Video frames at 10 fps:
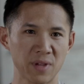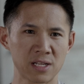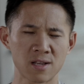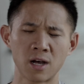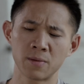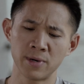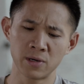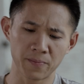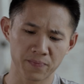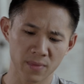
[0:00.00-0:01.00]
Let's talk
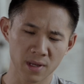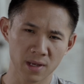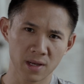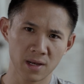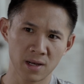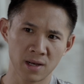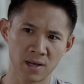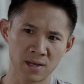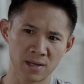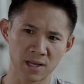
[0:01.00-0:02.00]
about
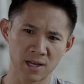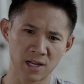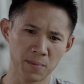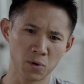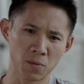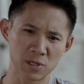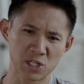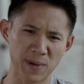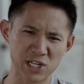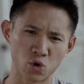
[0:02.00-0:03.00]
a couple
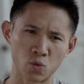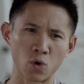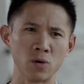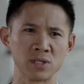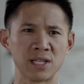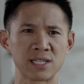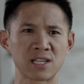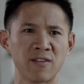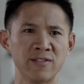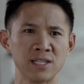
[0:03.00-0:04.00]
special roles in this
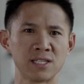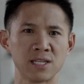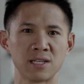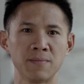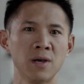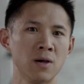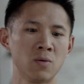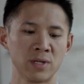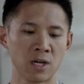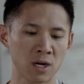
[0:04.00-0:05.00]
governance system.
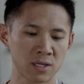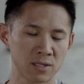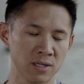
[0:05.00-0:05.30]
We talked